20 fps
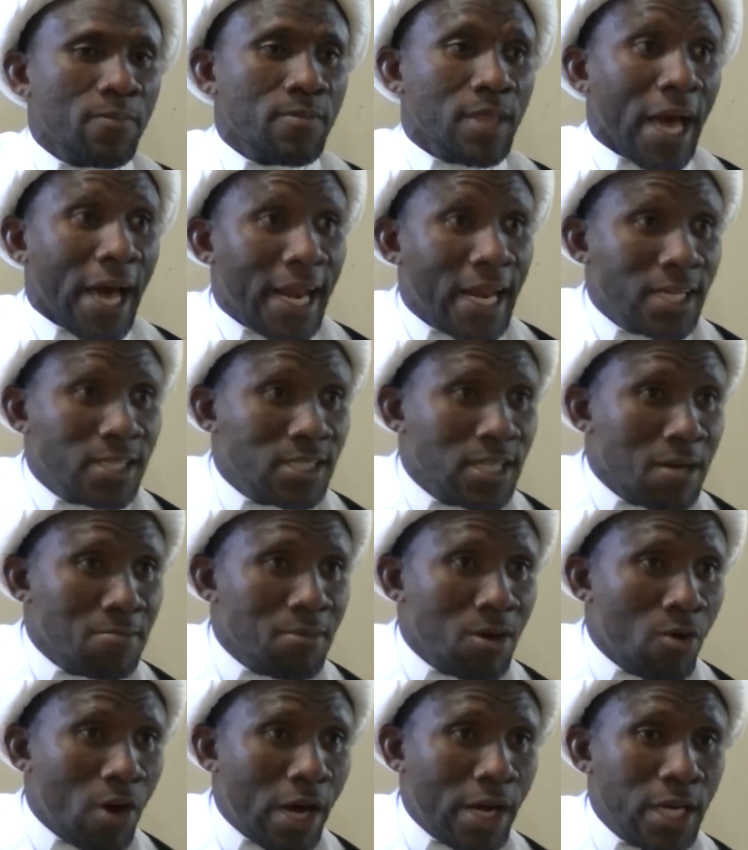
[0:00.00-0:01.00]
That is
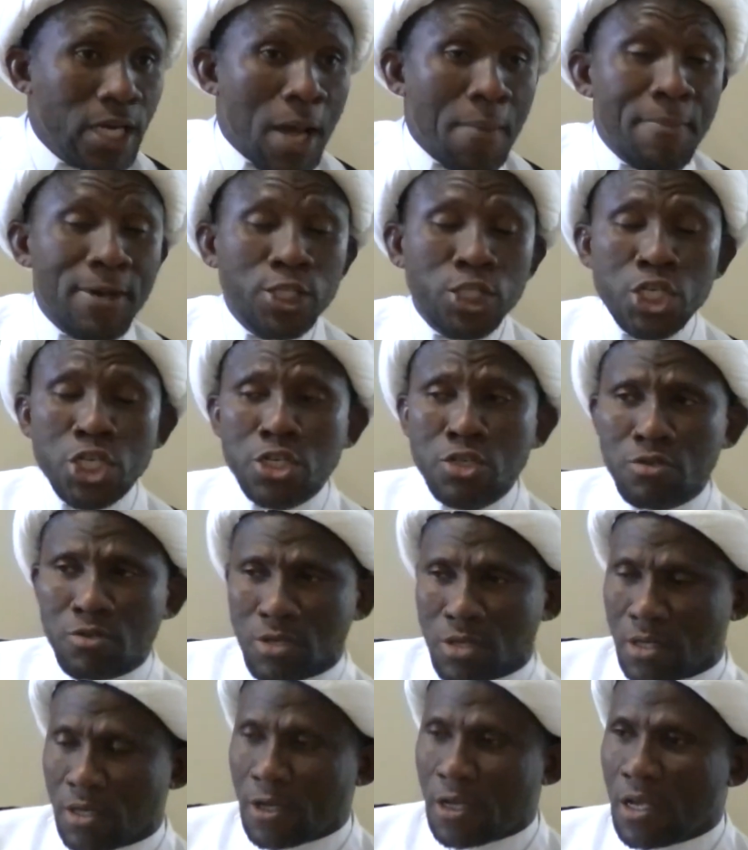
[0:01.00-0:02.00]
number one. Number
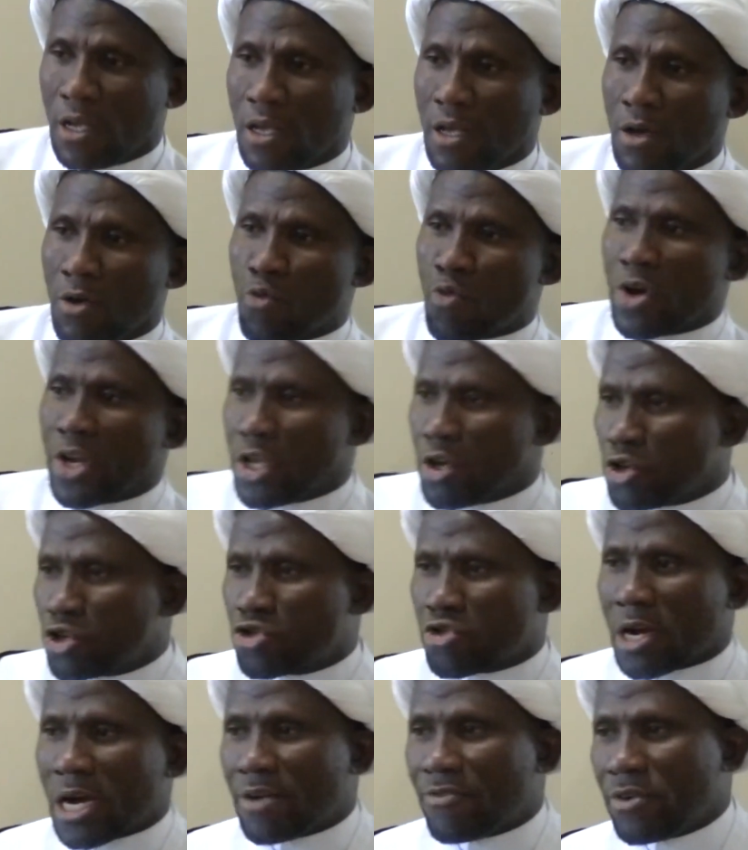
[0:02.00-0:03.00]
two, when you
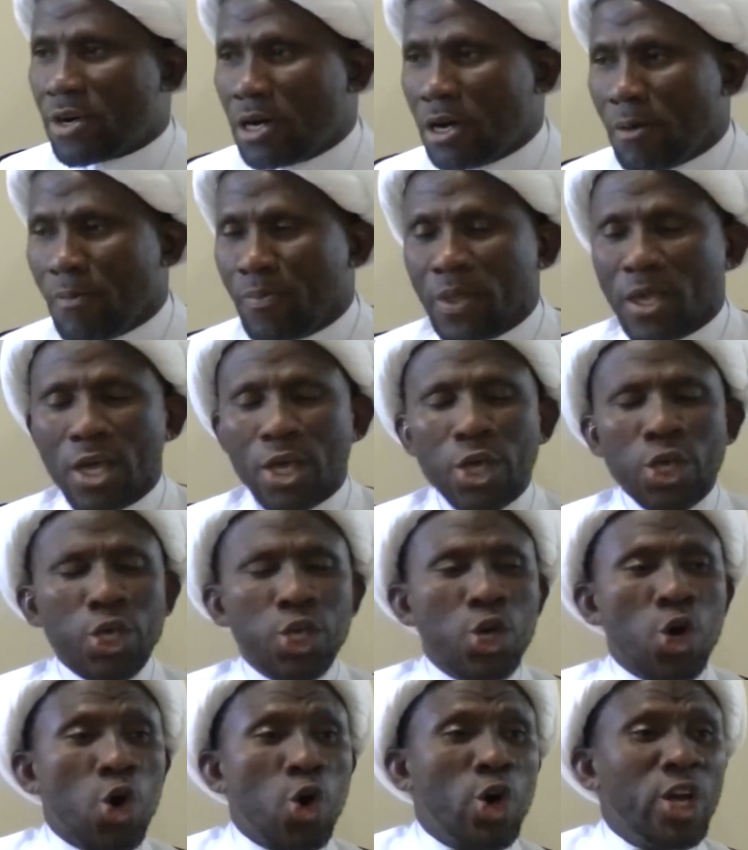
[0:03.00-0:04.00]
travel,
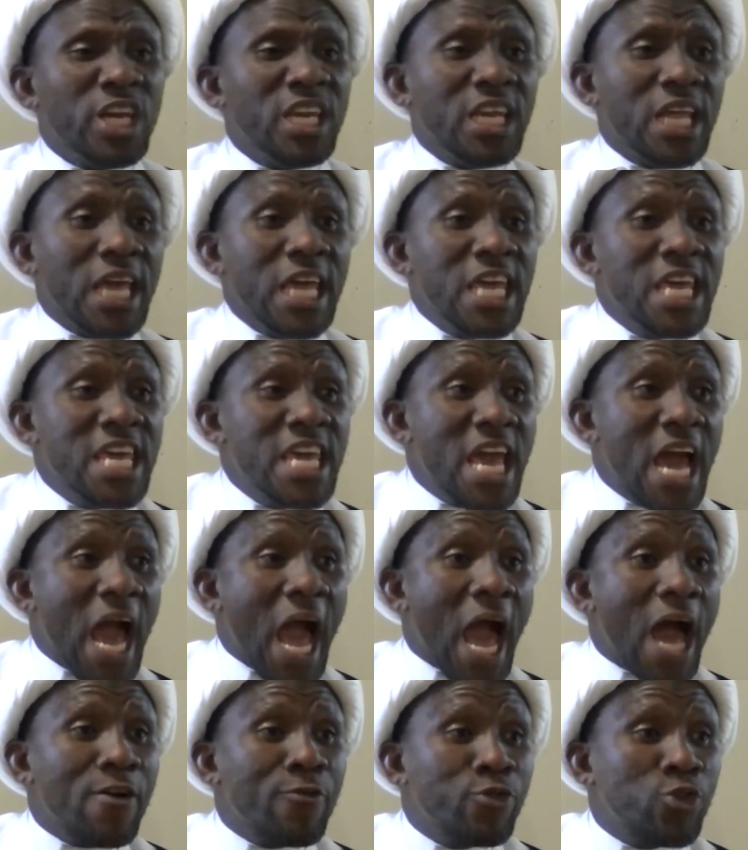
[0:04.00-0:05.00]
your niyyah
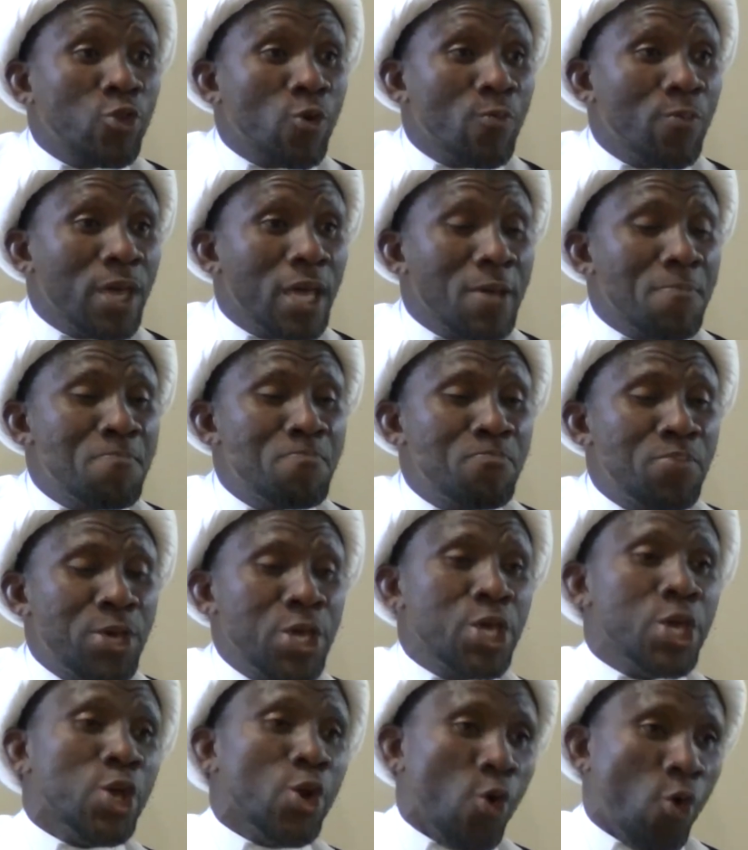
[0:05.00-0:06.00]
have to be
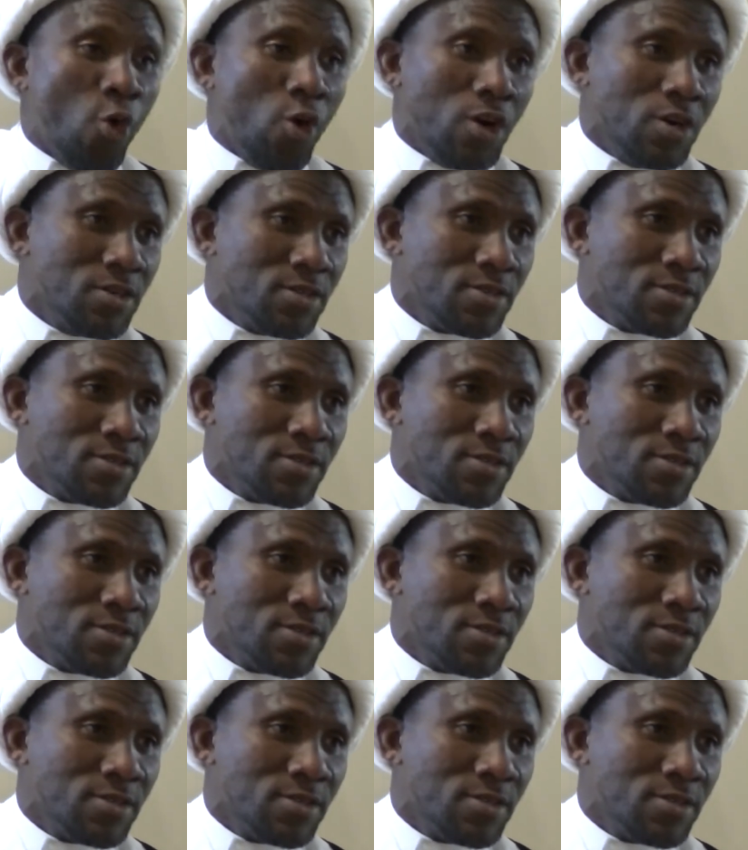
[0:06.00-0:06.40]
pure.